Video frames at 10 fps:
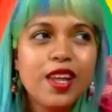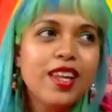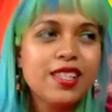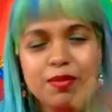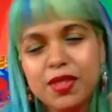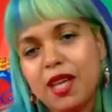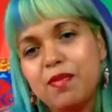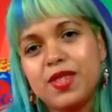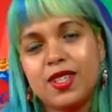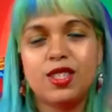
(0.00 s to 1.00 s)

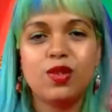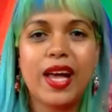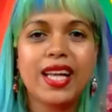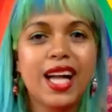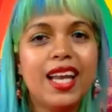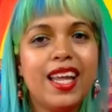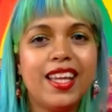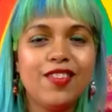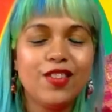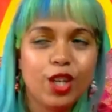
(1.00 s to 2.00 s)
sometimes to wear colour
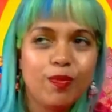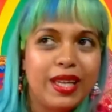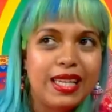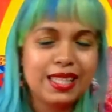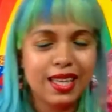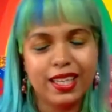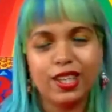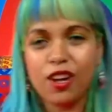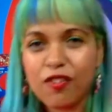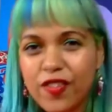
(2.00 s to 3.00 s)
you've got to be slightly
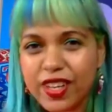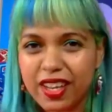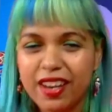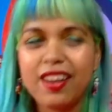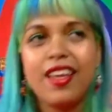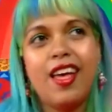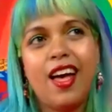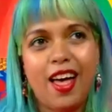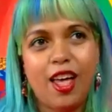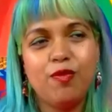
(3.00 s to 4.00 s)
confident.
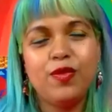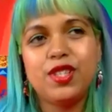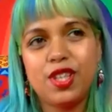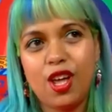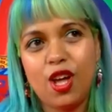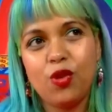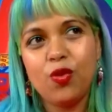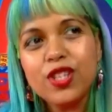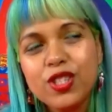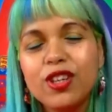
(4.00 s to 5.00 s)
So
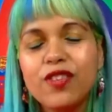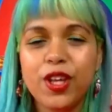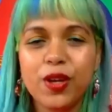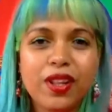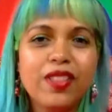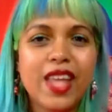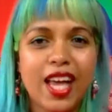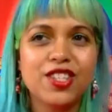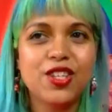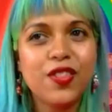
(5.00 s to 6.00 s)
what's your view on that? Do you